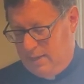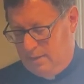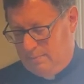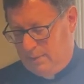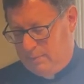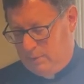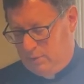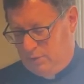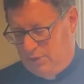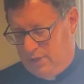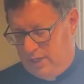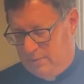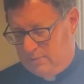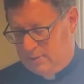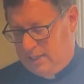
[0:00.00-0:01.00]
biblical
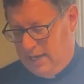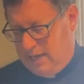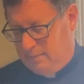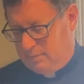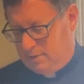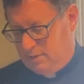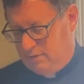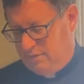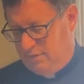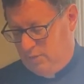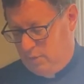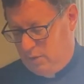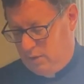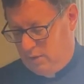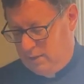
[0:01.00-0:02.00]
themes came to the
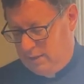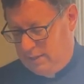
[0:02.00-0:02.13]
fore.